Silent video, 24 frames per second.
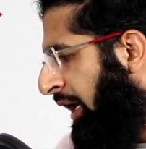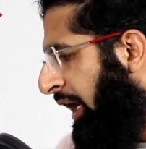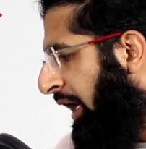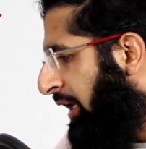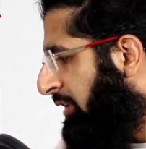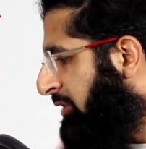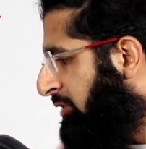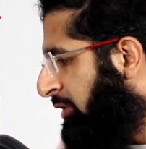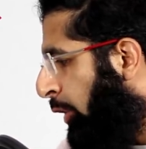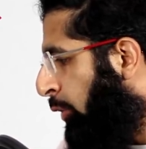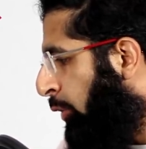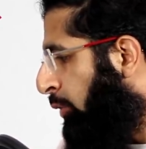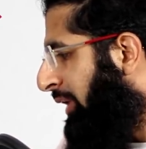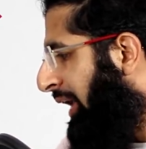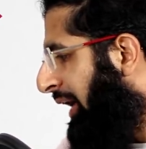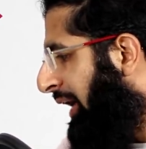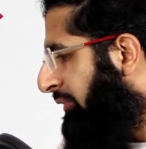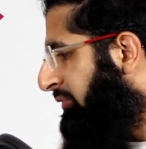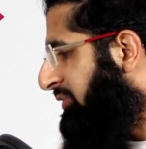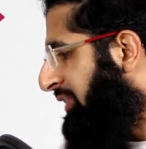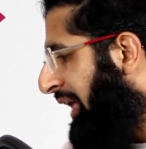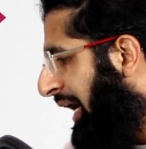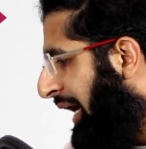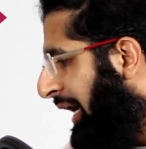I don't
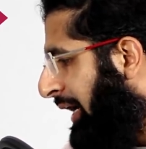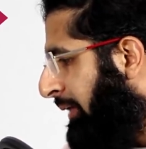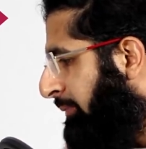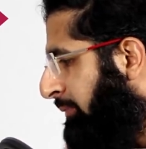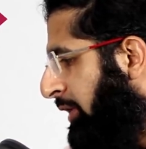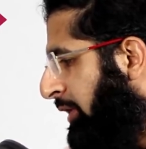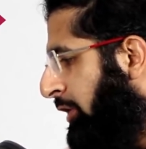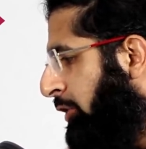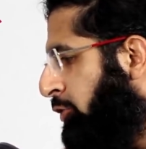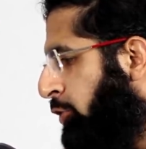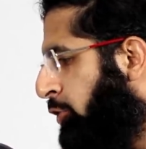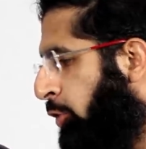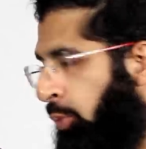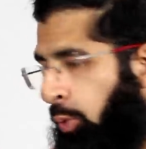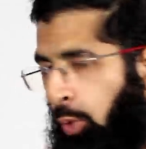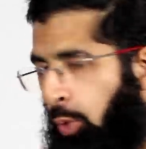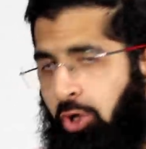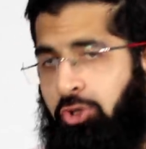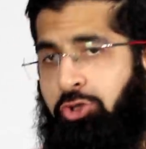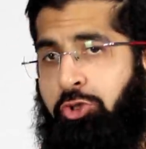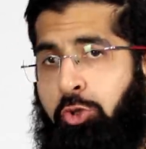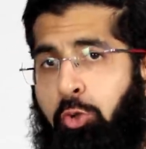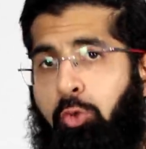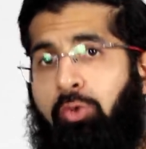have time to
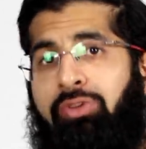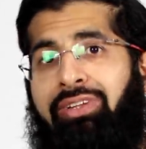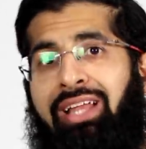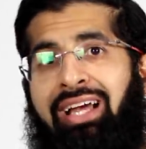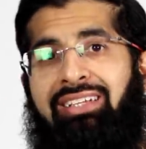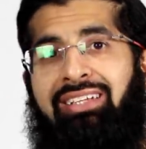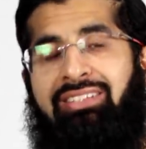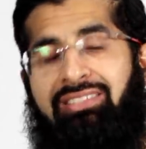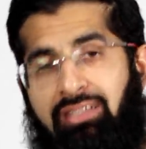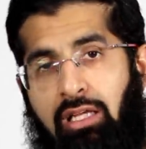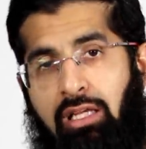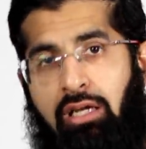watch all that